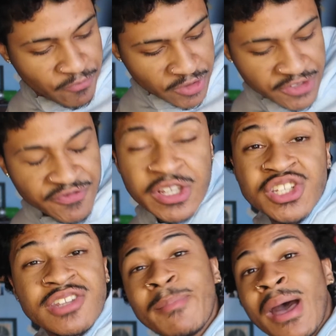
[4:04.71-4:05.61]
Just
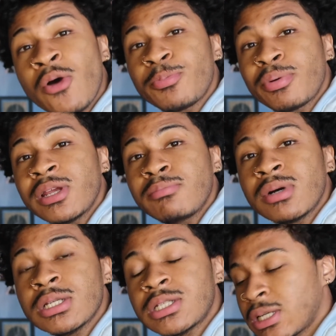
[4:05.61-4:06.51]
finished the mouth pretty
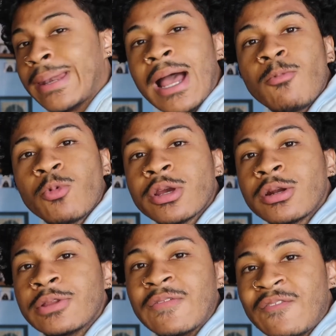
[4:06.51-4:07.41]
much. Now I'm working
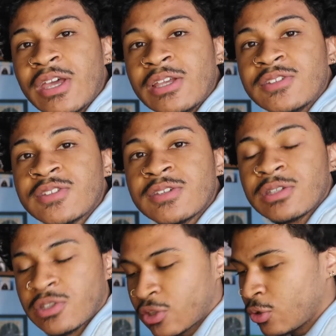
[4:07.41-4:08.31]
on the face.
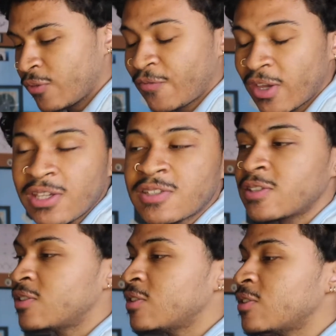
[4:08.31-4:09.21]
So the face
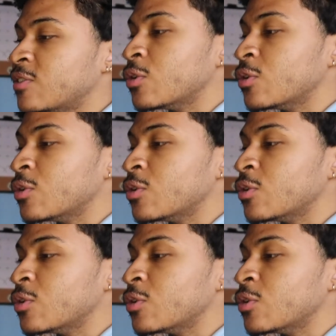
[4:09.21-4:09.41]
is just this